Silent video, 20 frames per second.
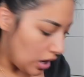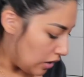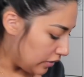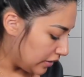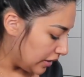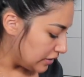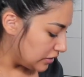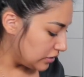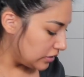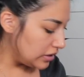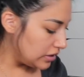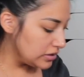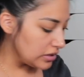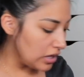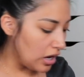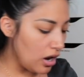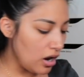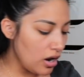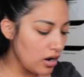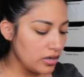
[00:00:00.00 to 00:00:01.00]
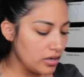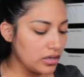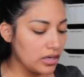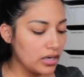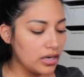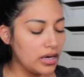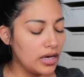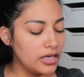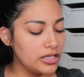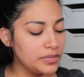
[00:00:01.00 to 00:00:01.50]
Okay, so these are
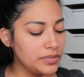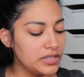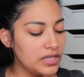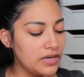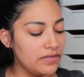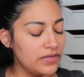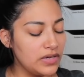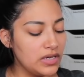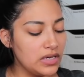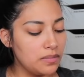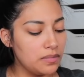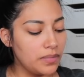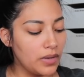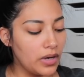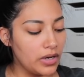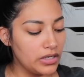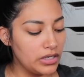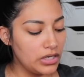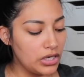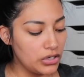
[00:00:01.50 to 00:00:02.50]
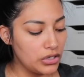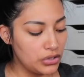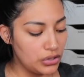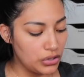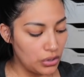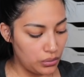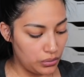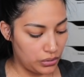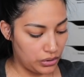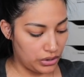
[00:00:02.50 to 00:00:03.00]
the 100% vegan body
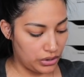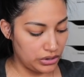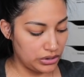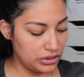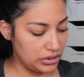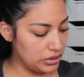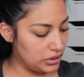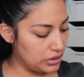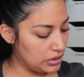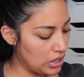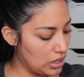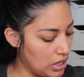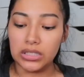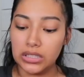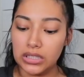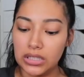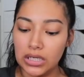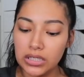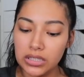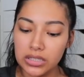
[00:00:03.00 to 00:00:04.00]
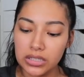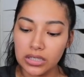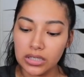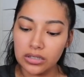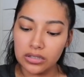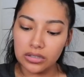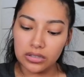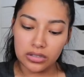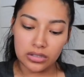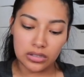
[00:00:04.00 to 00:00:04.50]
yogurts. Yeah,
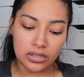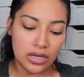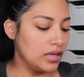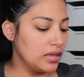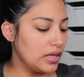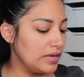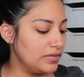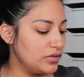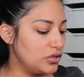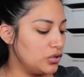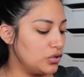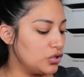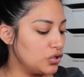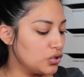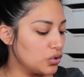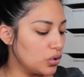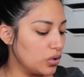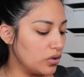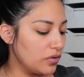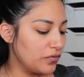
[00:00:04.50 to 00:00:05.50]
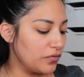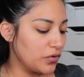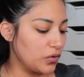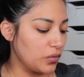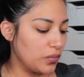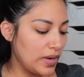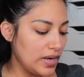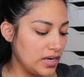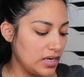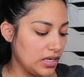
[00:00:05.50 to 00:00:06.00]
yeah. Life's too short
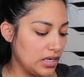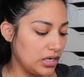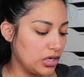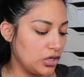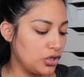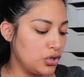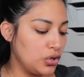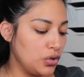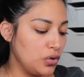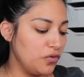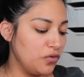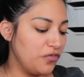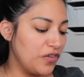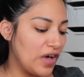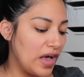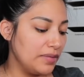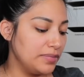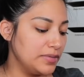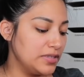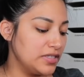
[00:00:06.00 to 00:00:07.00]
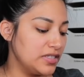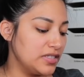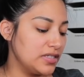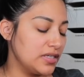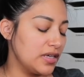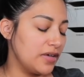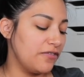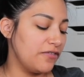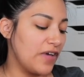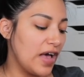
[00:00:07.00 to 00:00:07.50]
for waiting. New
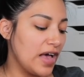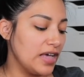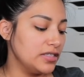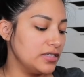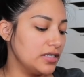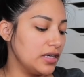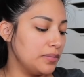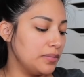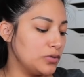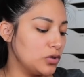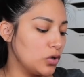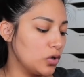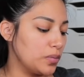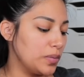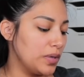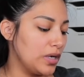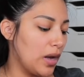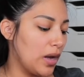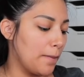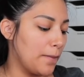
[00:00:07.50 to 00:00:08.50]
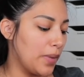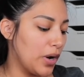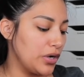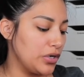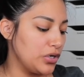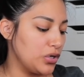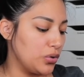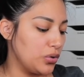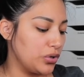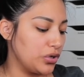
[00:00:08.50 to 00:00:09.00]
fast, fast absorbing
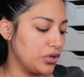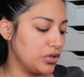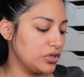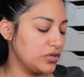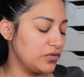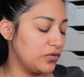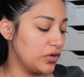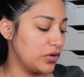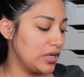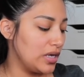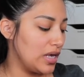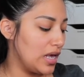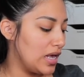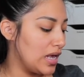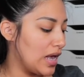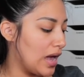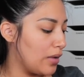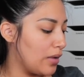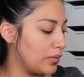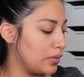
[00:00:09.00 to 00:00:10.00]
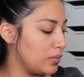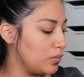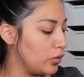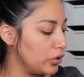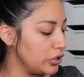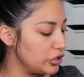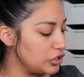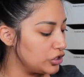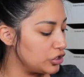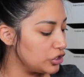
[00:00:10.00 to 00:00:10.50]
body yogurts, 48 hour
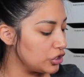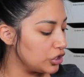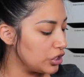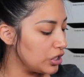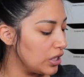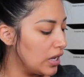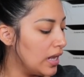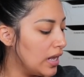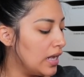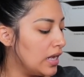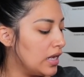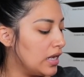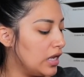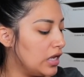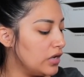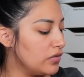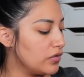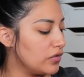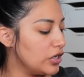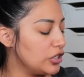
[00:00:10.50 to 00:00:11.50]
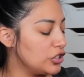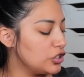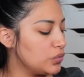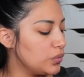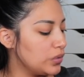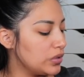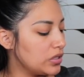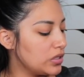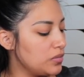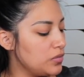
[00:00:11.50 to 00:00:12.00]
moisture, enriched
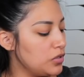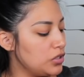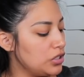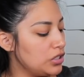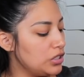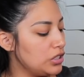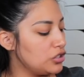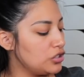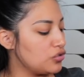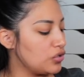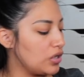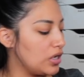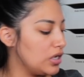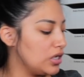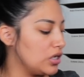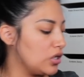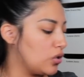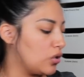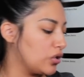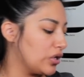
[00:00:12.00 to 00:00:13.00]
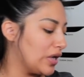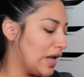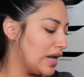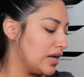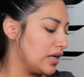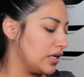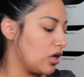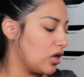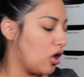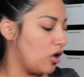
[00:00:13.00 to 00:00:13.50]
with community trade
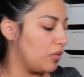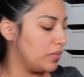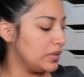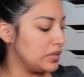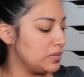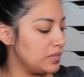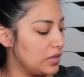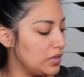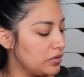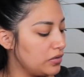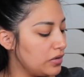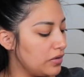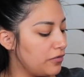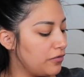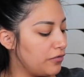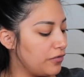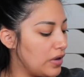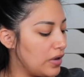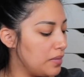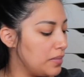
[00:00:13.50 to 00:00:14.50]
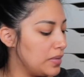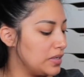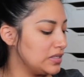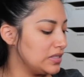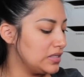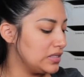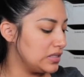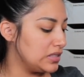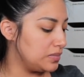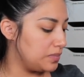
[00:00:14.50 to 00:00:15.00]
organic almond milk from
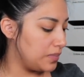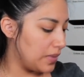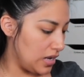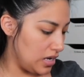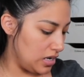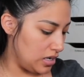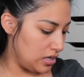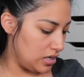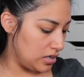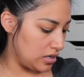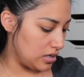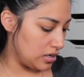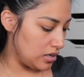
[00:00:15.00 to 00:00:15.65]
Spain.